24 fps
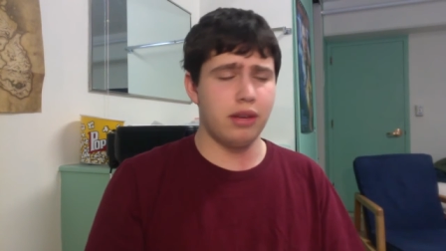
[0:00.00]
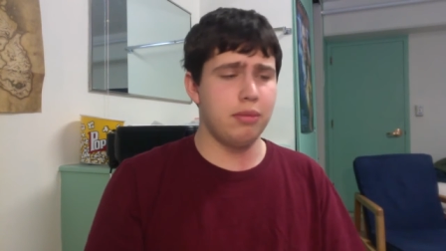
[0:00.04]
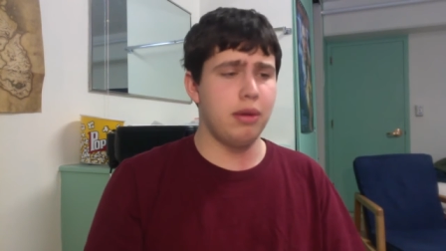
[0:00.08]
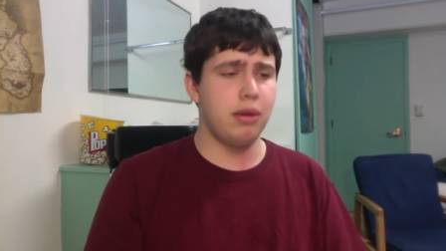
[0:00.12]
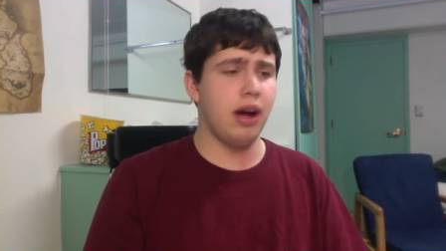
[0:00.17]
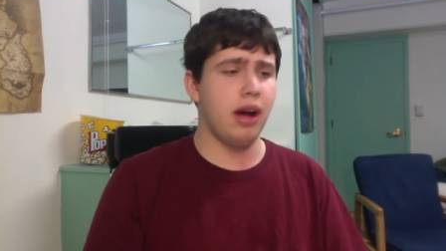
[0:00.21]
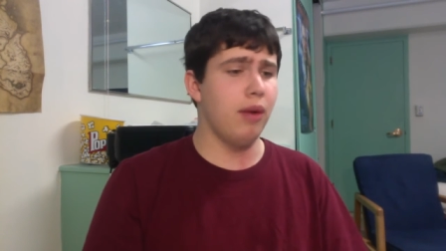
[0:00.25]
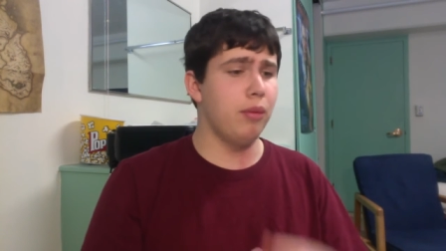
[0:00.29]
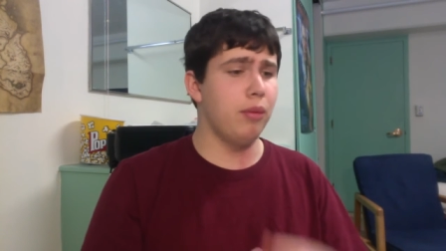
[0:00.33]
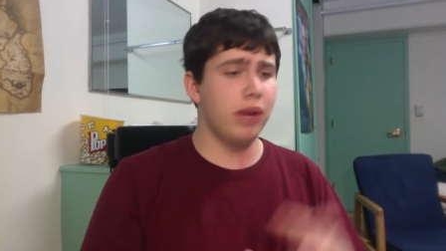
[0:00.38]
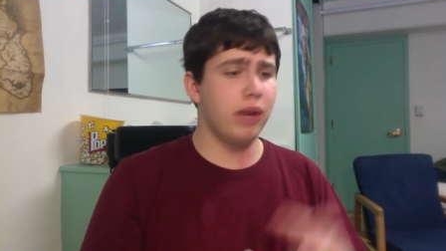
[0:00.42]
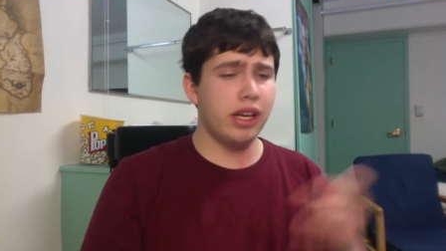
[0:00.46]

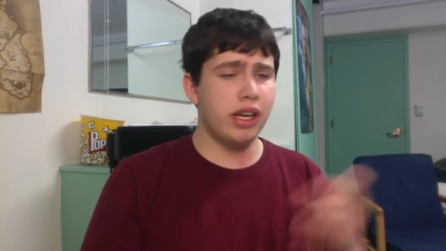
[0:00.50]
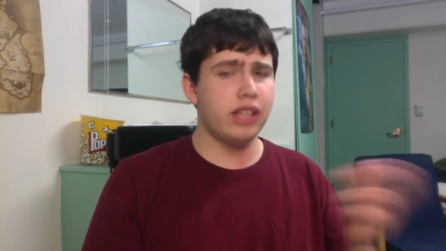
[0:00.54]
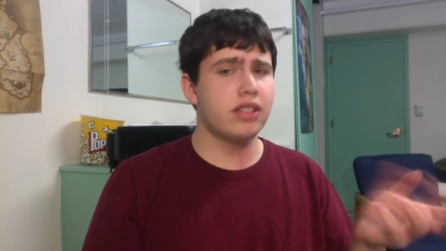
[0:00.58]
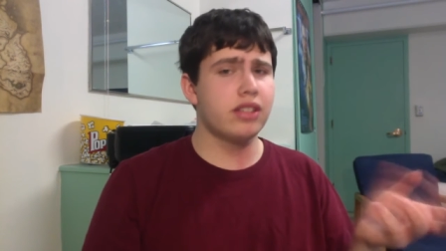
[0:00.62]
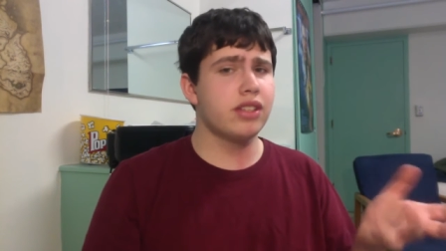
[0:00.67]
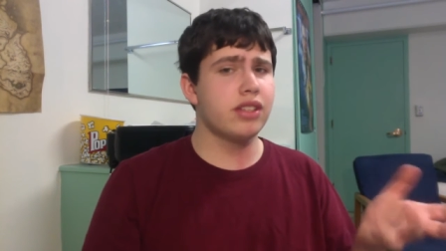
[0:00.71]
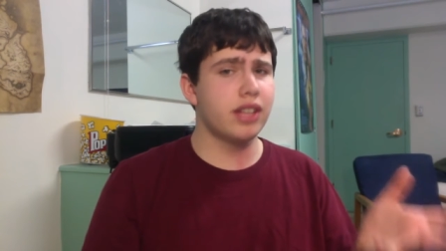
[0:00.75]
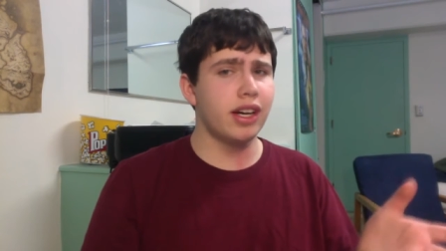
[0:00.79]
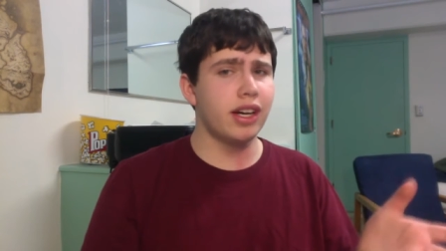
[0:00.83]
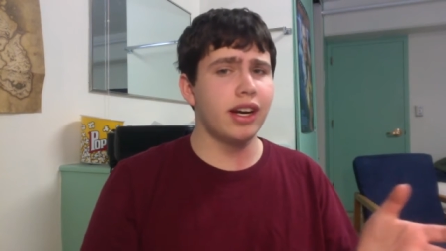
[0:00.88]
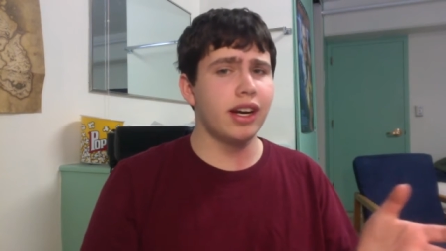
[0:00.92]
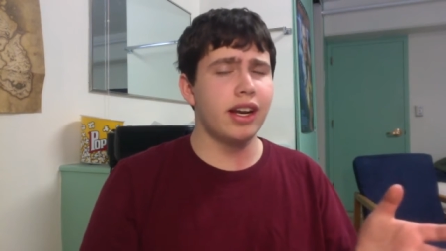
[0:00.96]
but when it's
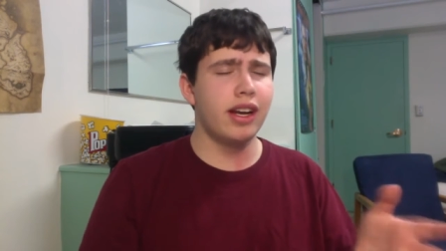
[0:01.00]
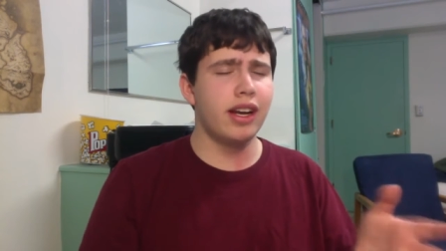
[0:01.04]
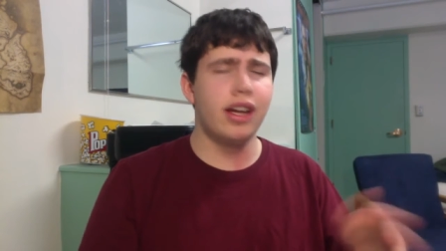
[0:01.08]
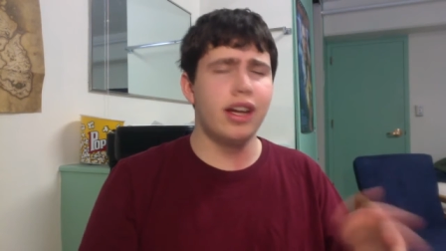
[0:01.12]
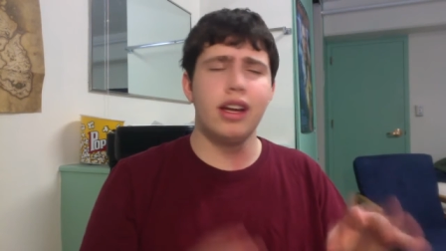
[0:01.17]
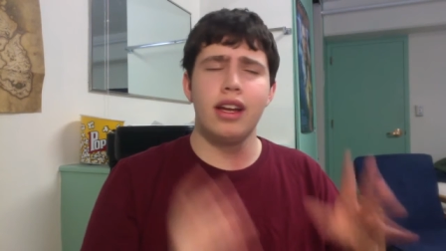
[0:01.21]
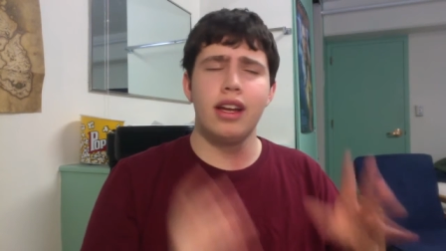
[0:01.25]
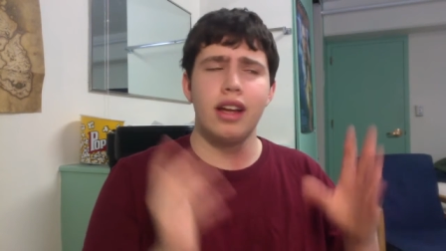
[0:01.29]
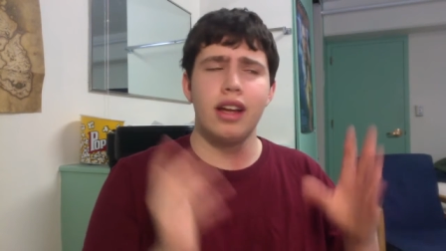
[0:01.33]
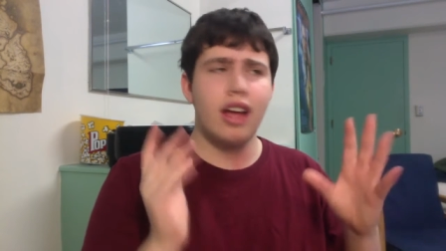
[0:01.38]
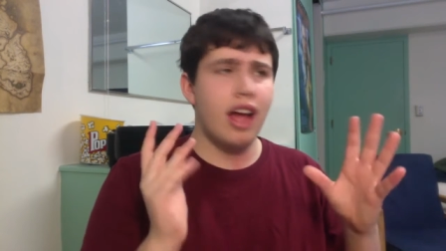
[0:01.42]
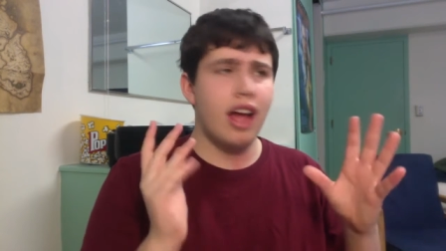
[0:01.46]
good,
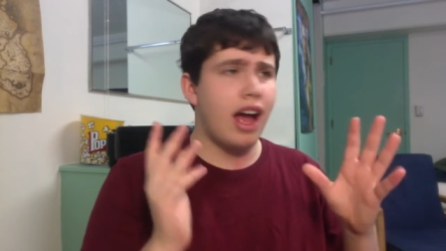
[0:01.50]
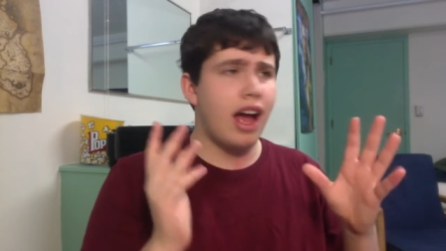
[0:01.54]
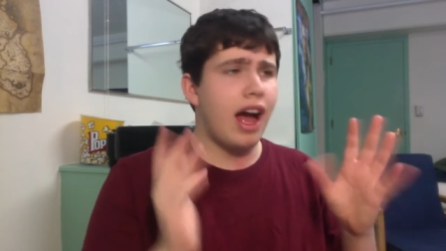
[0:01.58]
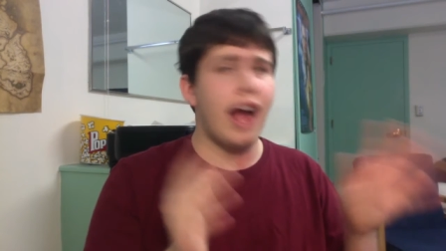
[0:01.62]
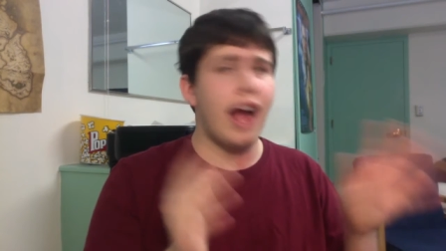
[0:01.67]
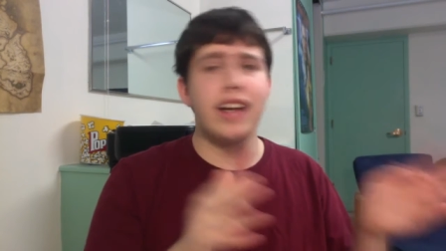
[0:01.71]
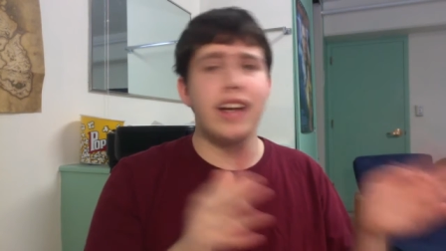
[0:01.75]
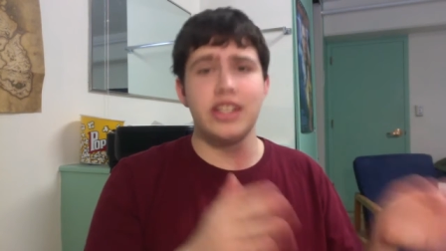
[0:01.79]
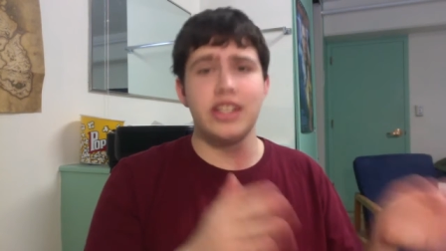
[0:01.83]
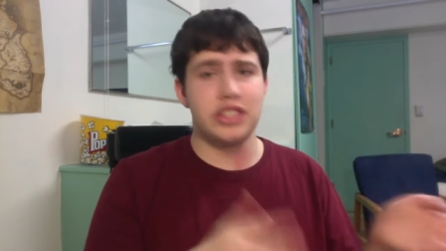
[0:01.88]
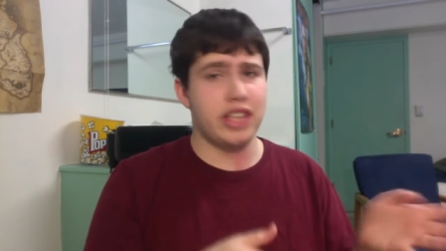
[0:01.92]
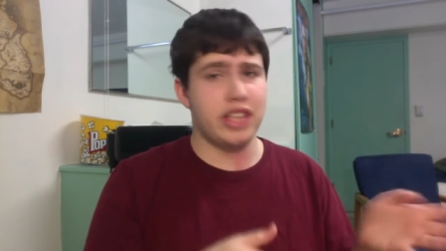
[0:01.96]
I
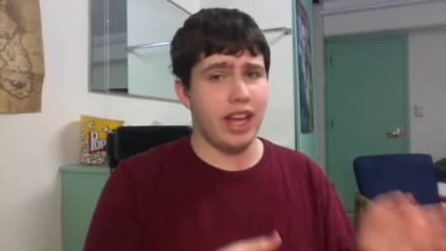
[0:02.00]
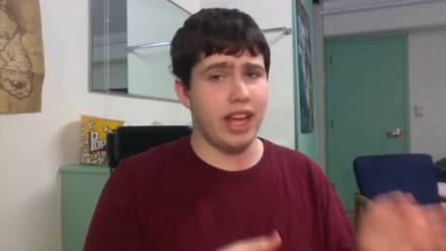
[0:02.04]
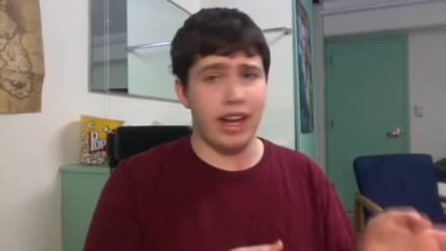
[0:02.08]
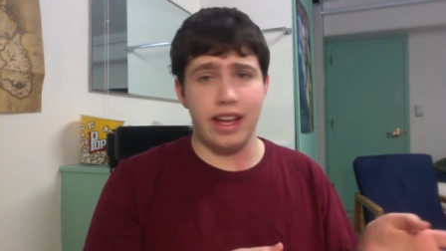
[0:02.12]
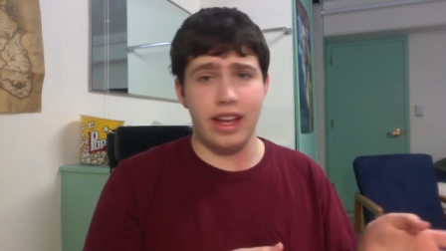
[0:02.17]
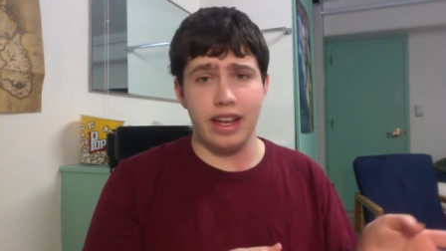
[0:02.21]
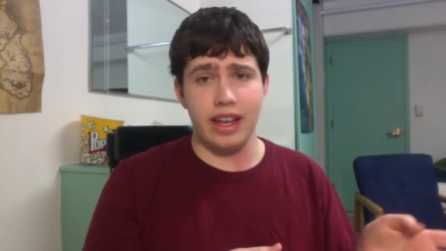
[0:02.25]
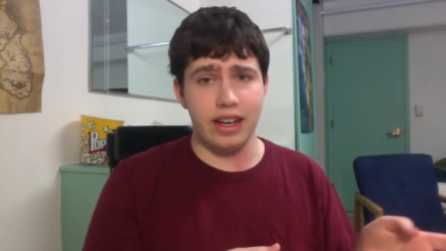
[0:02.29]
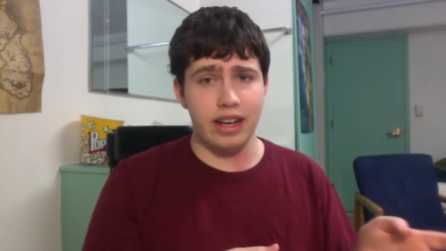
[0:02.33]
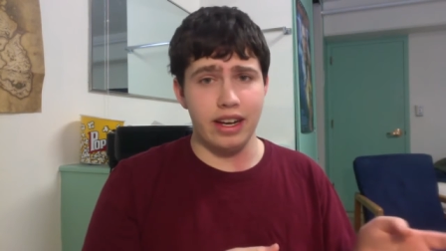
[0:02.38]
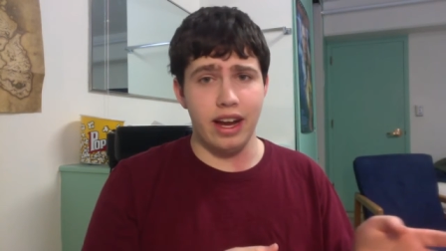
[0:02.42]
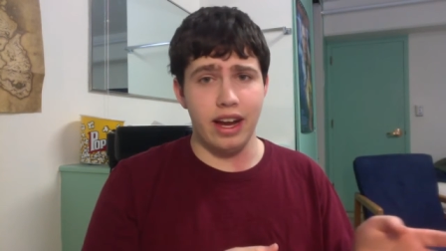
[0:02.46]
just can't
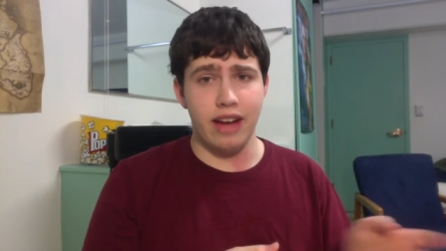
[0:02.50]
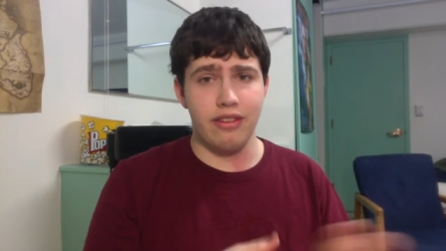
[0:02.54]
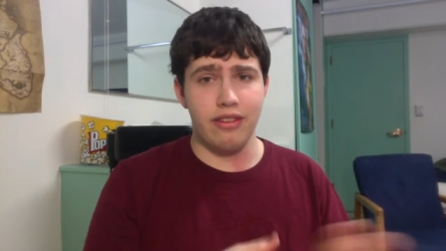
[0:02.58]
get enough.